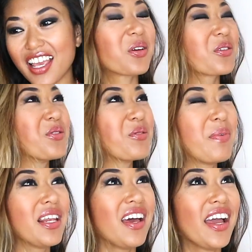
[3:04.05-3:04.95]
All the crew
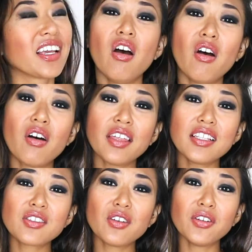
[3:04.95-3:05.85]
would be like, oh,
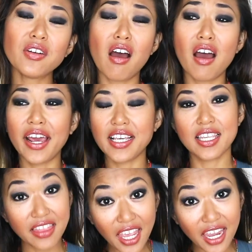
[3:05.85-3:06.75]
that's so nice.
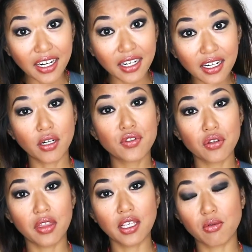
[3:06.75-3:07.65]
And then one of
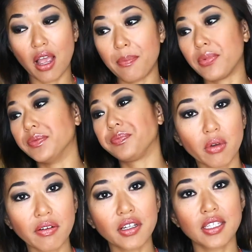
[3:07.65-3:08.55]
2 things will happen.
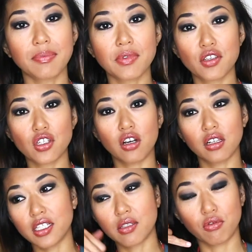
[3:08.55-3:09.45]
Whoever accepted the
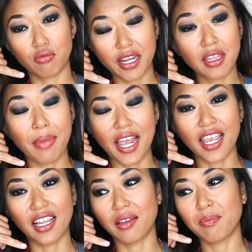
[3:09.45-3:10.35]
chocolates will ring the back
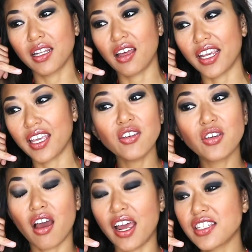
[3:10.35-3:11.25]
galley and be like, hey
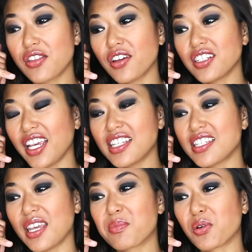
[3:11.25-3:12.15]
you guys,
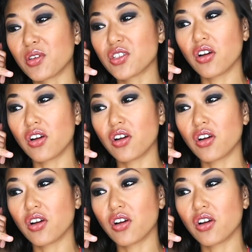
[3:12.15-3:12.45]
13C brought